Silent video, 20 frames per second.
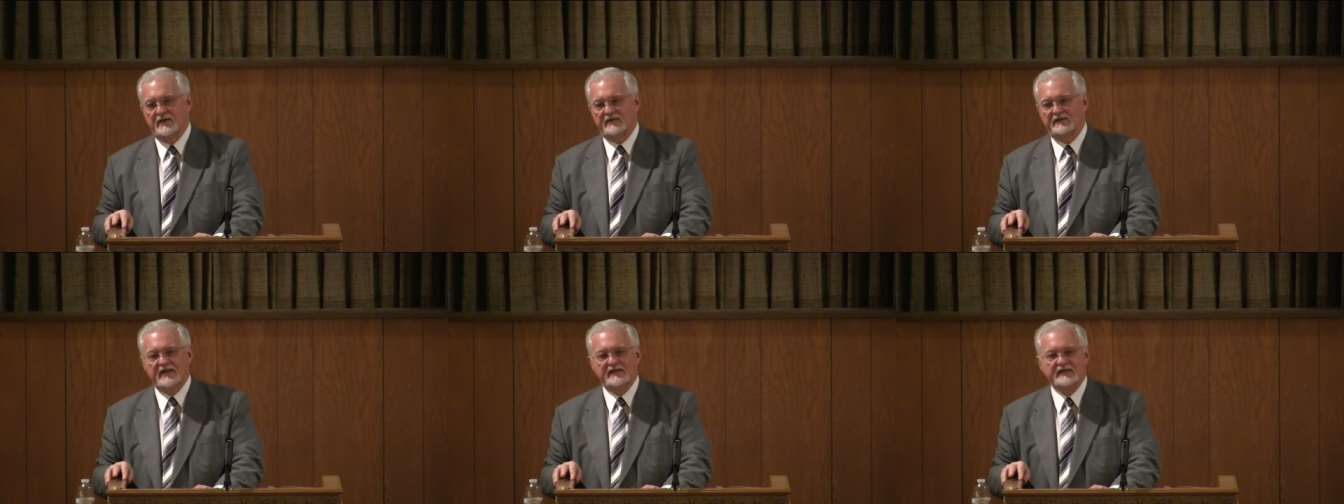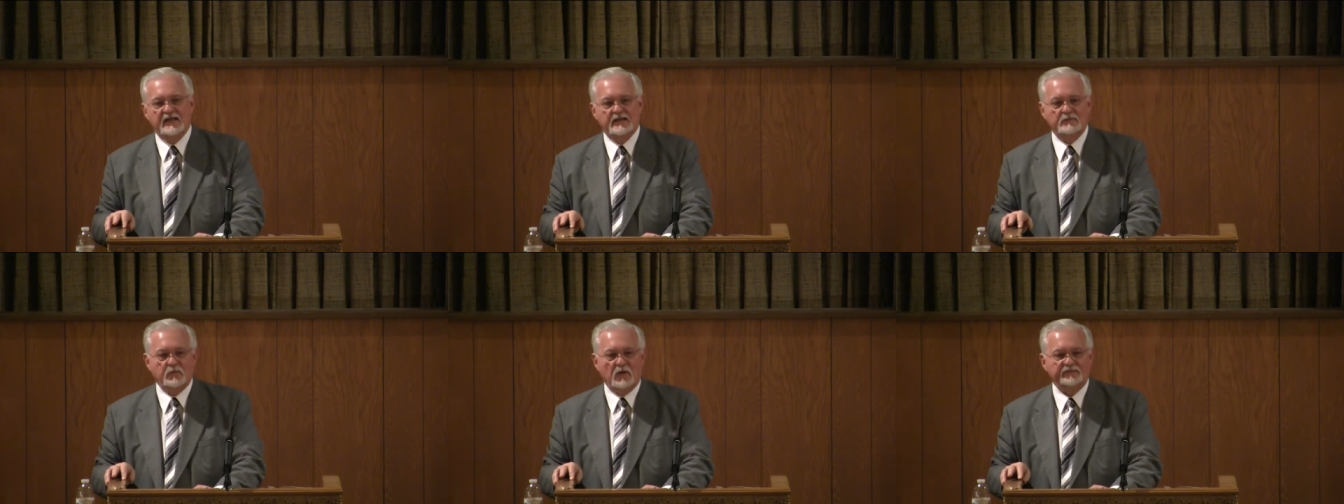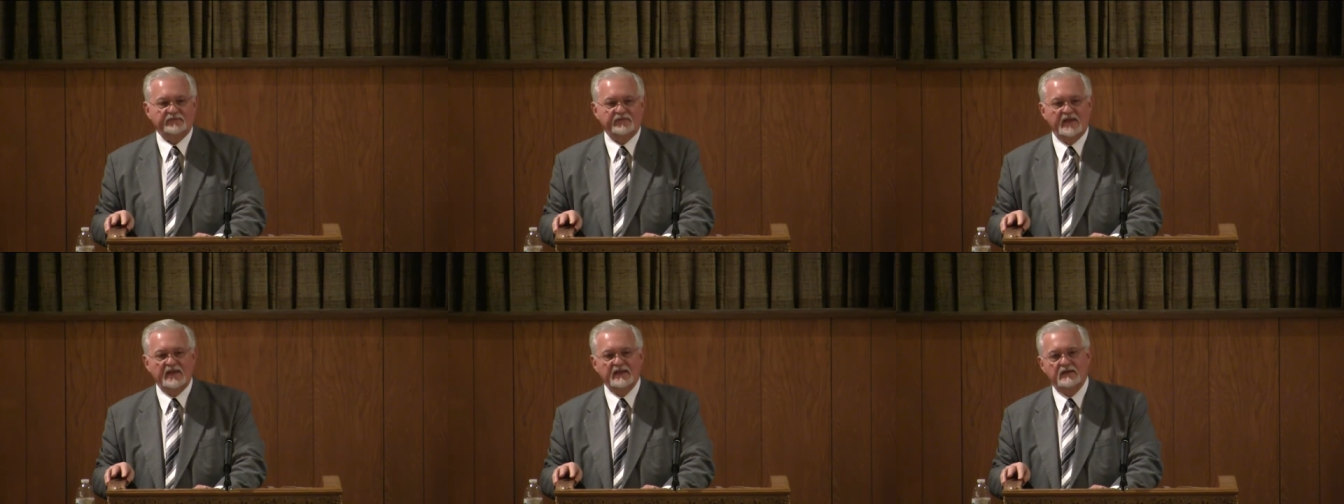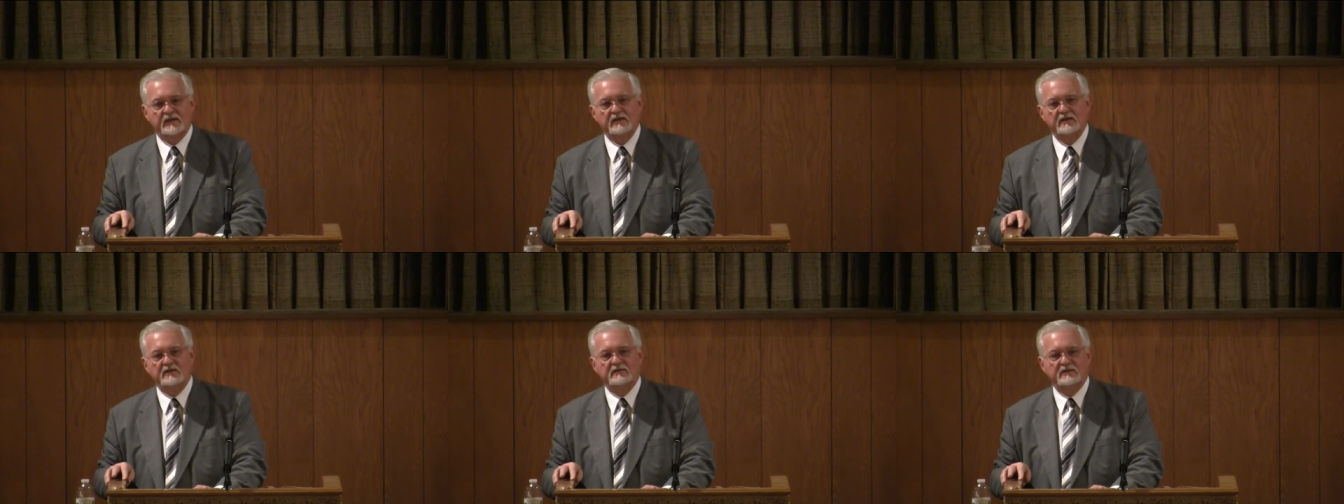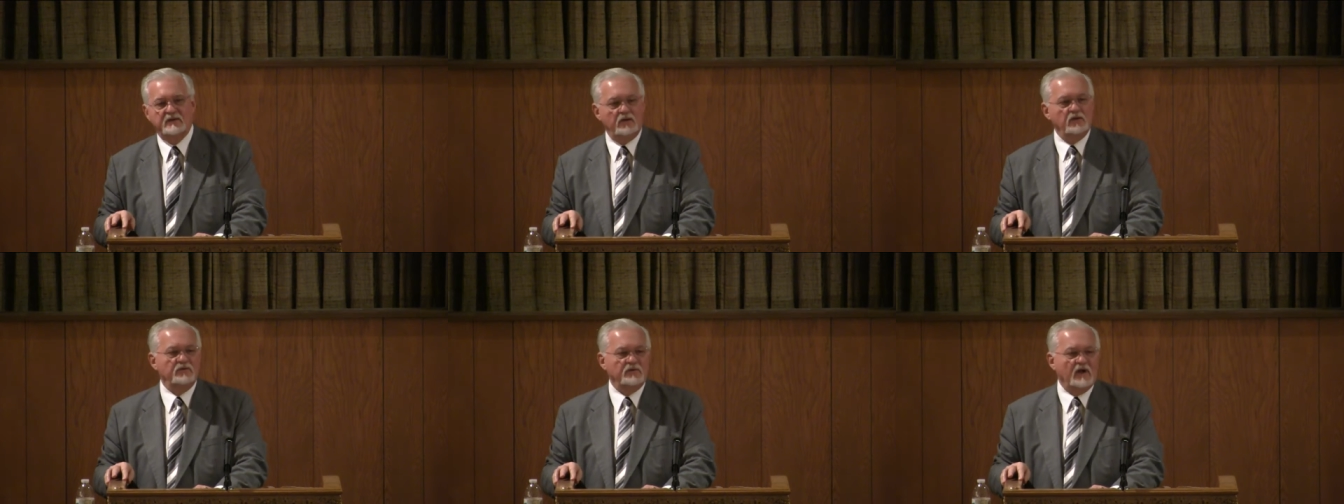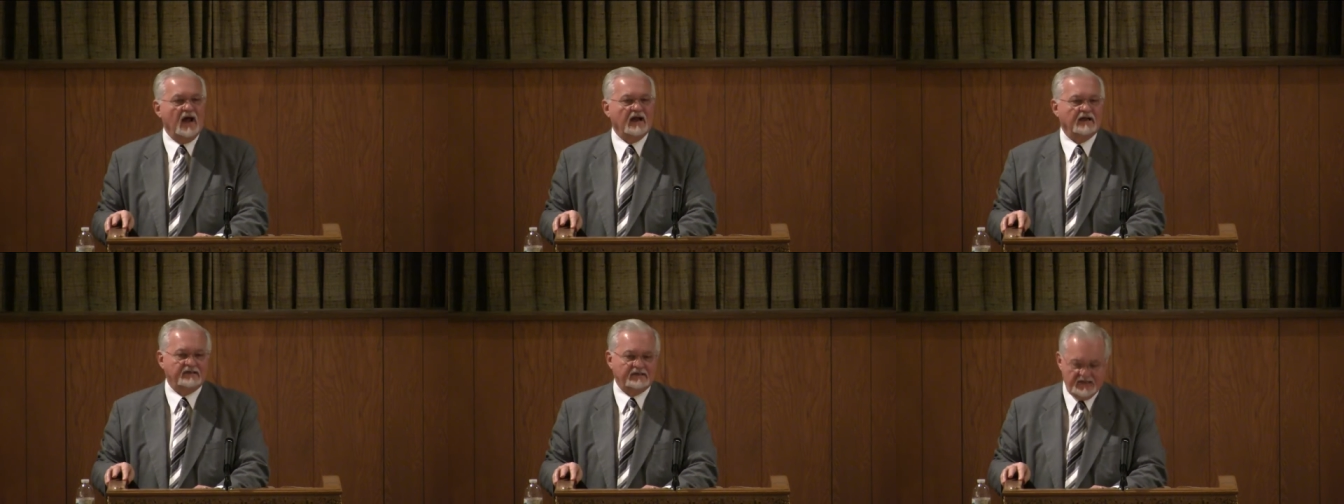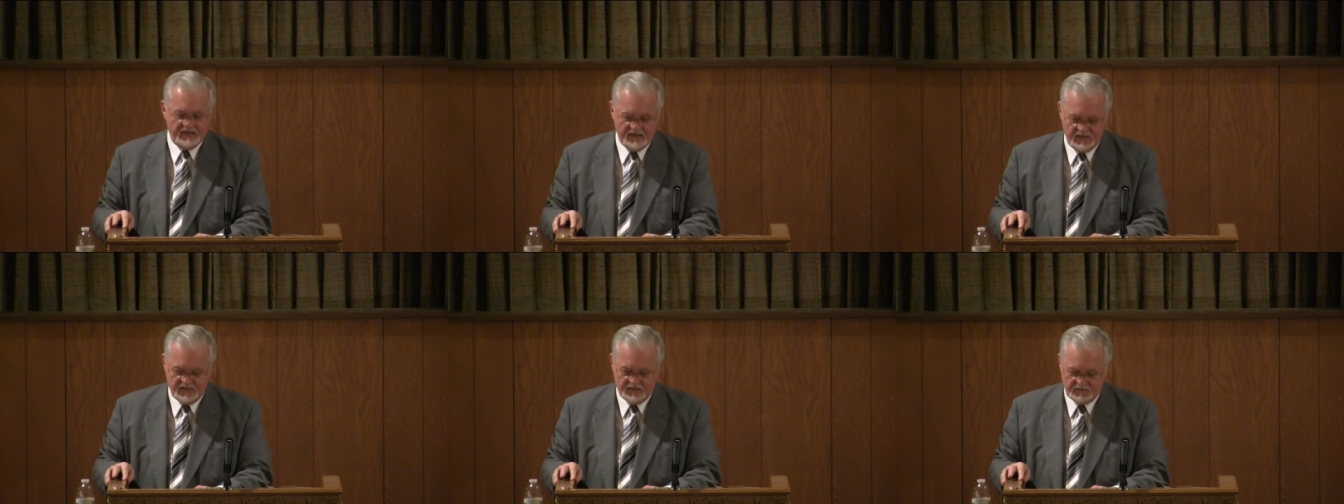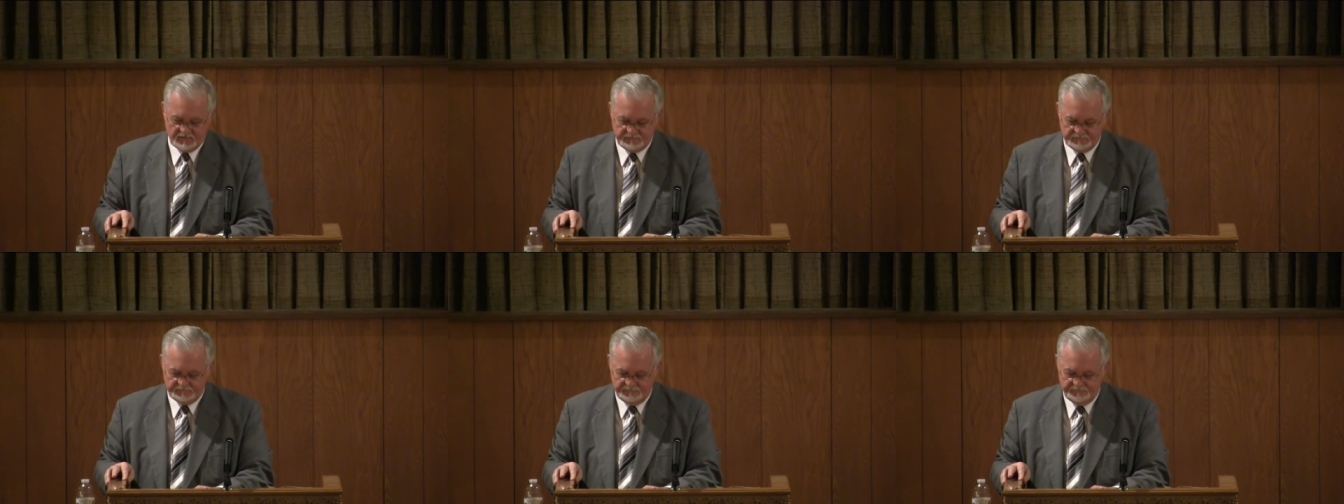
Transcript: They did what they could do not to hear.